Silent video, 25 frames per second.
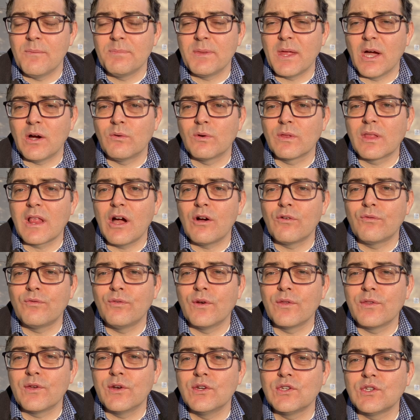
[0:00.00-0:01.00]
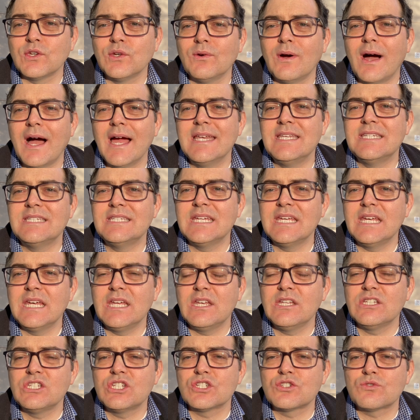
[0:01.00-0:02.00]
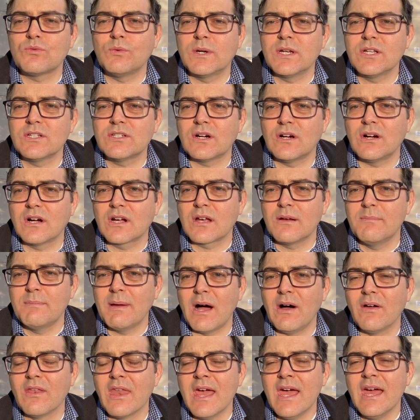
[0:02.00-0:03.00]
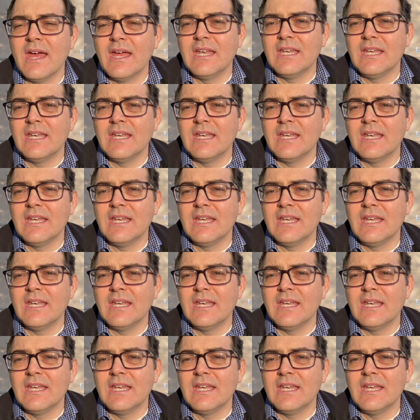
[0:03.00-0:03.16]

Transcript: Now, without further ado, I did just want to talk about